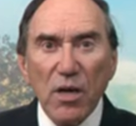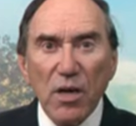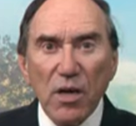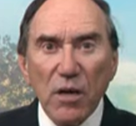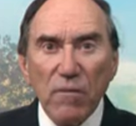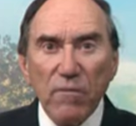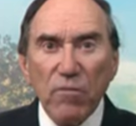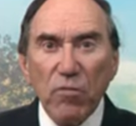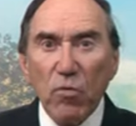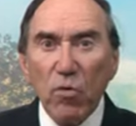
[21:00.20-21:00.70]

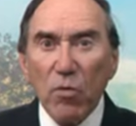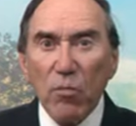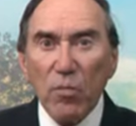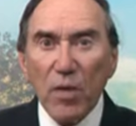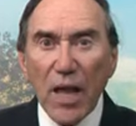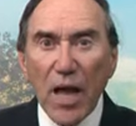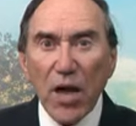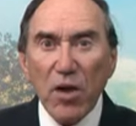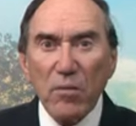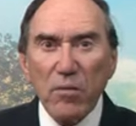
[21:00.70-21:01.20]
informed
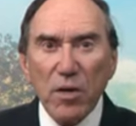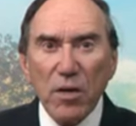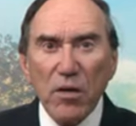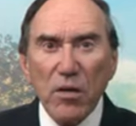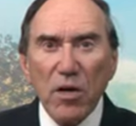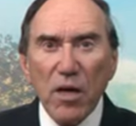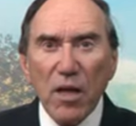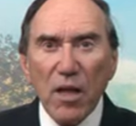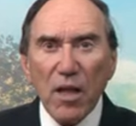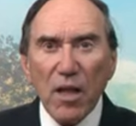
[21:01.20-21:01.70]
Loudermill
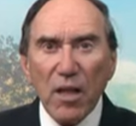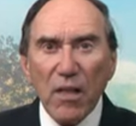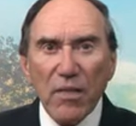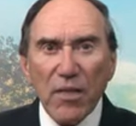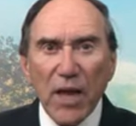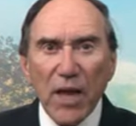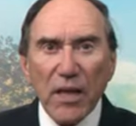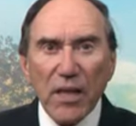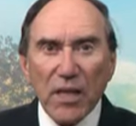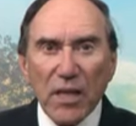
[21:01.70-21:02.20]

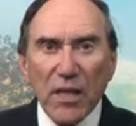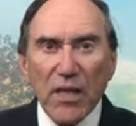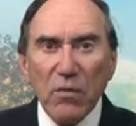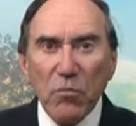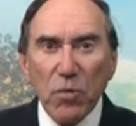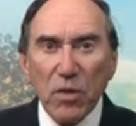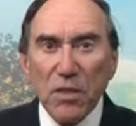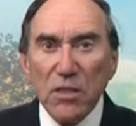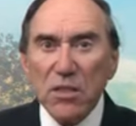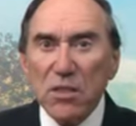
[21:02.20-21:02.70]
that he
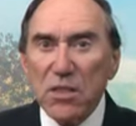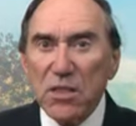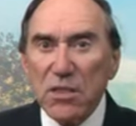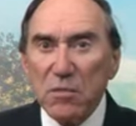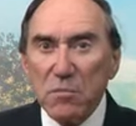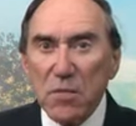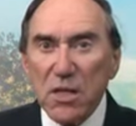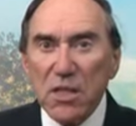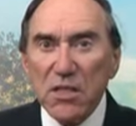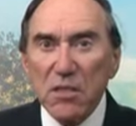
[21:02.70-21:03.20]
was
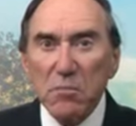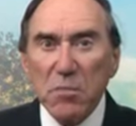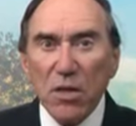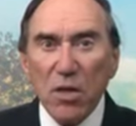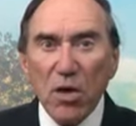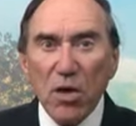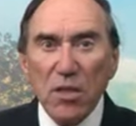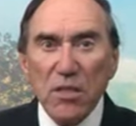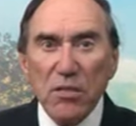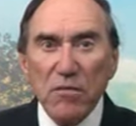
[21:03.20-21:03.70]
dismissed
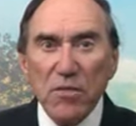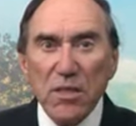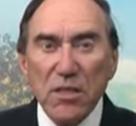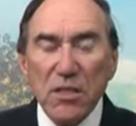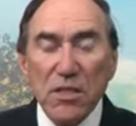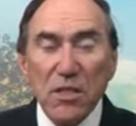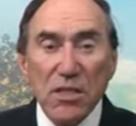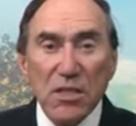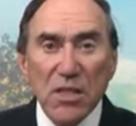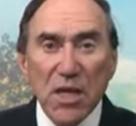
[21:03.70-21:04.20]
because of his
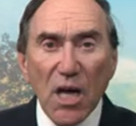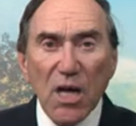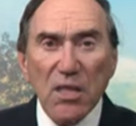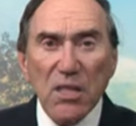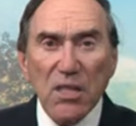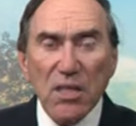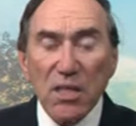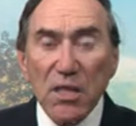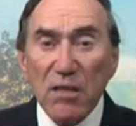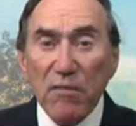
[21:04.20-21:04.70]

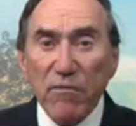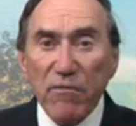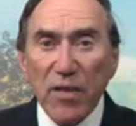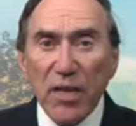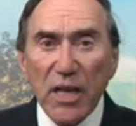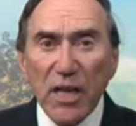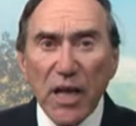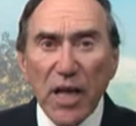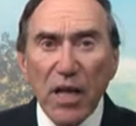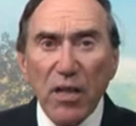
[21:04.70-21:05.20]
dishonesty in
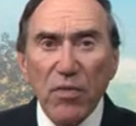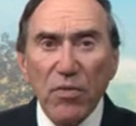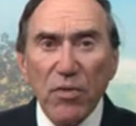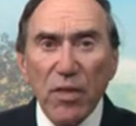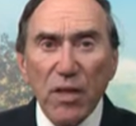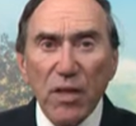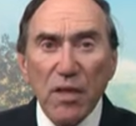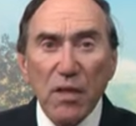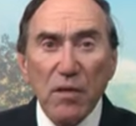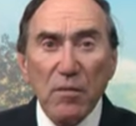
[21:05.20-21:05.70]
filling out
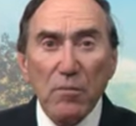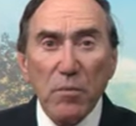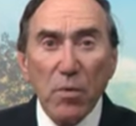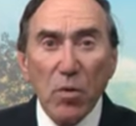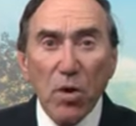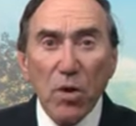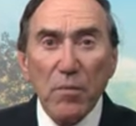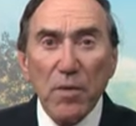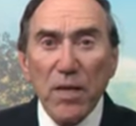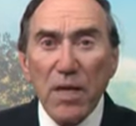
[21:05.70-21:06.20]
the
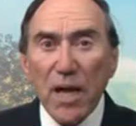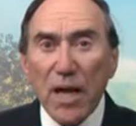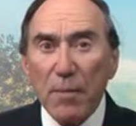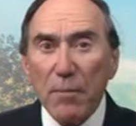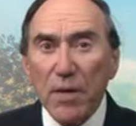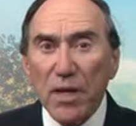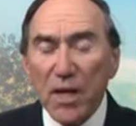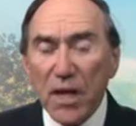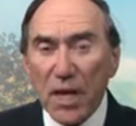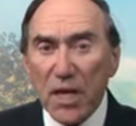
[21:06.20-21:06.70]
employment
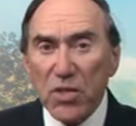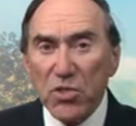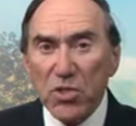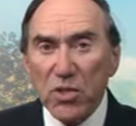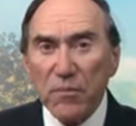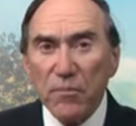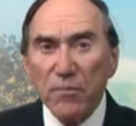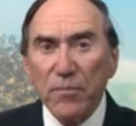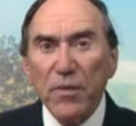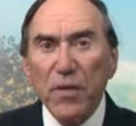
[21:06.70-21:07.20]
application.
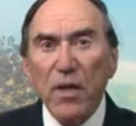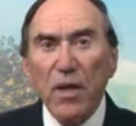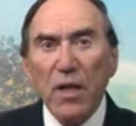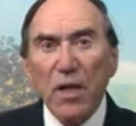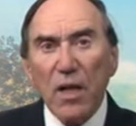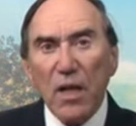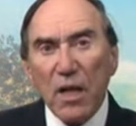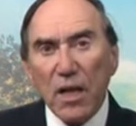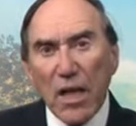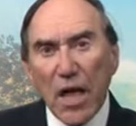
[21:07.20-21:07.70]

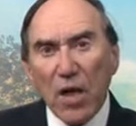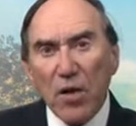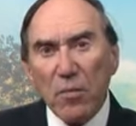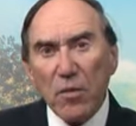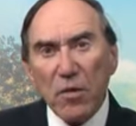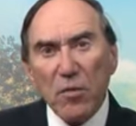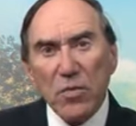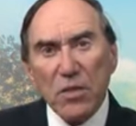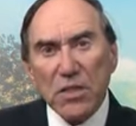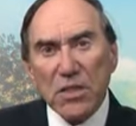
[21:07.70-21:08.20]

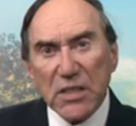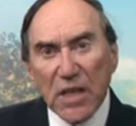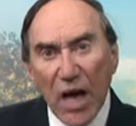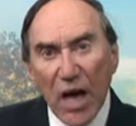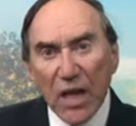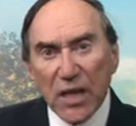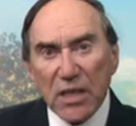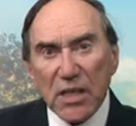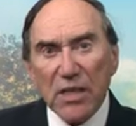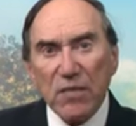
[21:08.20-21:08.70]
Loudermill was
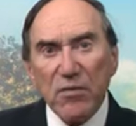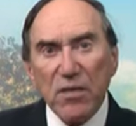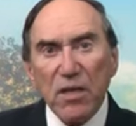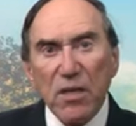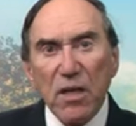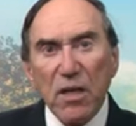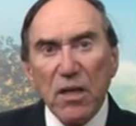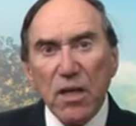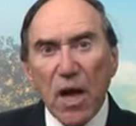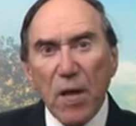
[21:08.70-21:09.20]
not given
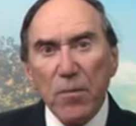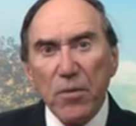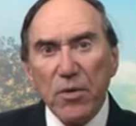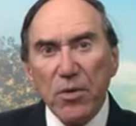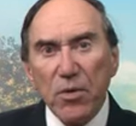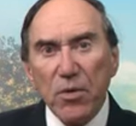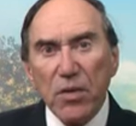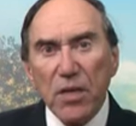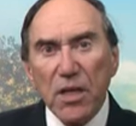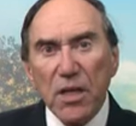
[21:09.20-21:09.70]
an
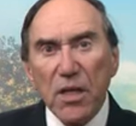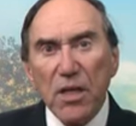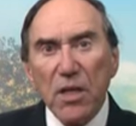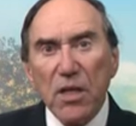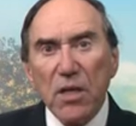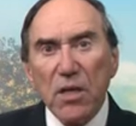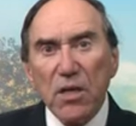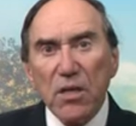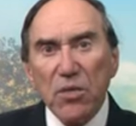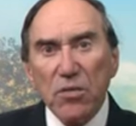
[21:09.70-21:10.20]
opportunity
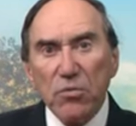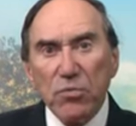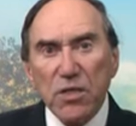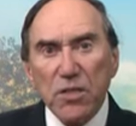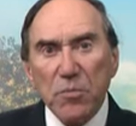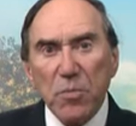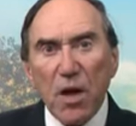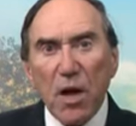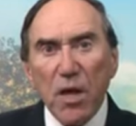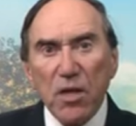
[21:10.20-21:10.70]
to
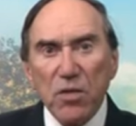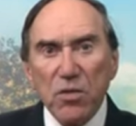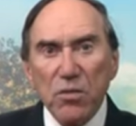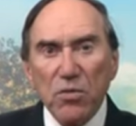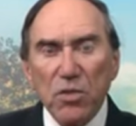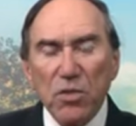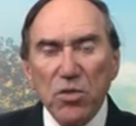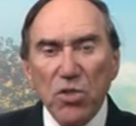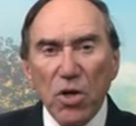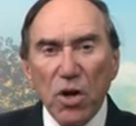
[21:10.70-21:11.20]
respond to
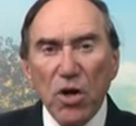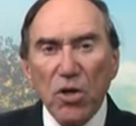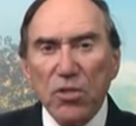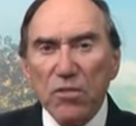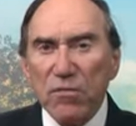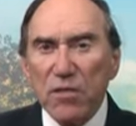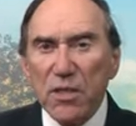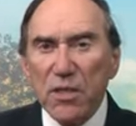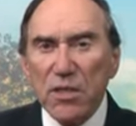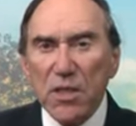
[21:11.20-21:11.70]
the charge of
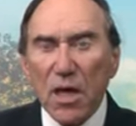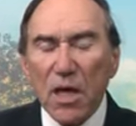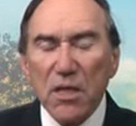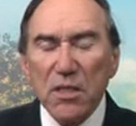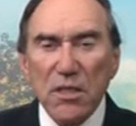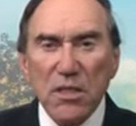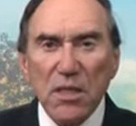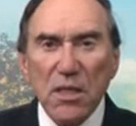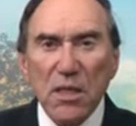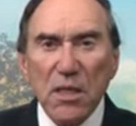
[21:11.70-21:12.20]

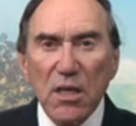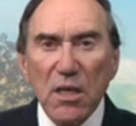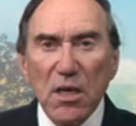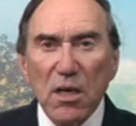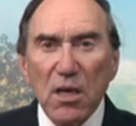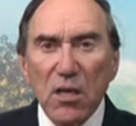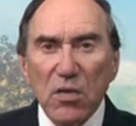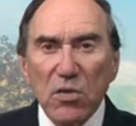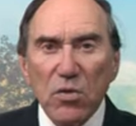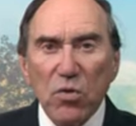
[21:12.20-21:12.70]
dishonesty,
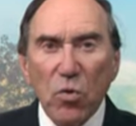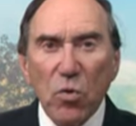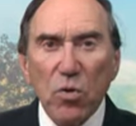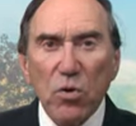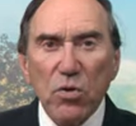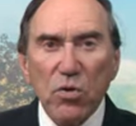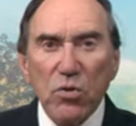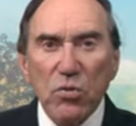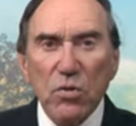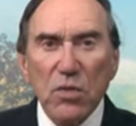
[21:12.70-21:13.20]
nor
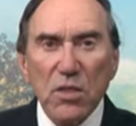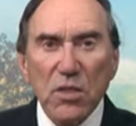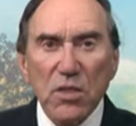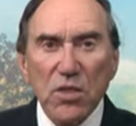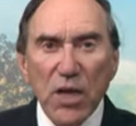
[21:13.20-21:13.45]
to